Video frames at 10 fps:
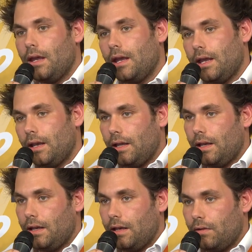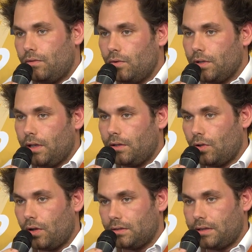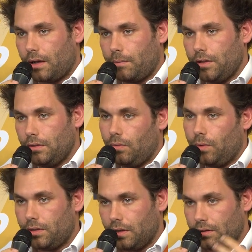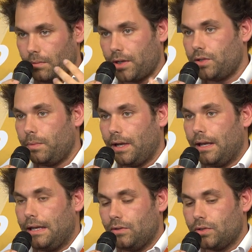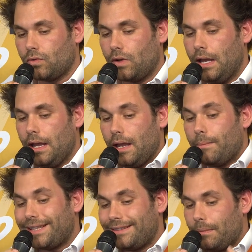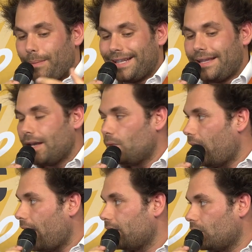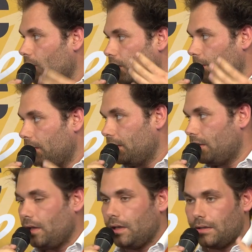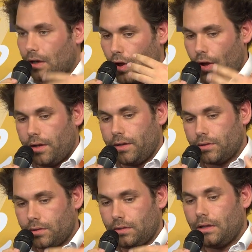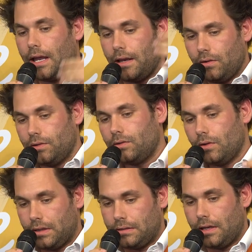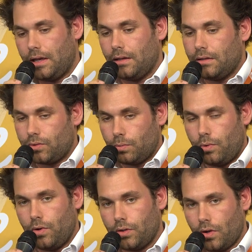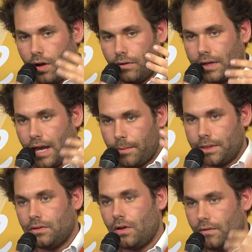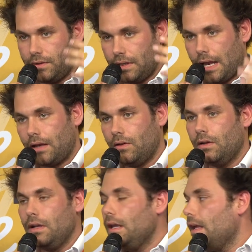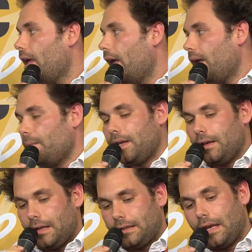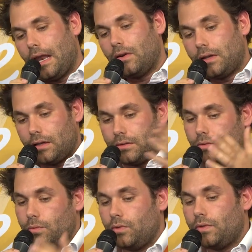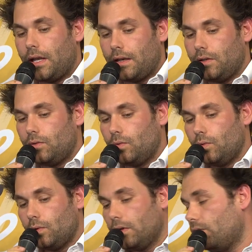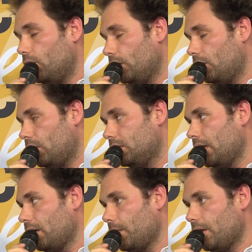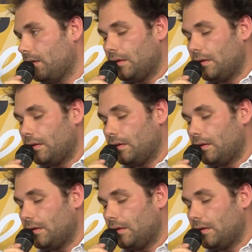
in the 40-ton segment, which is a much bigger industry. But by then we had the credibility, the learnings, and also, let's say, the support of an Amazon, of a Zalando, and that allowed us to move then into the 40-ton segment,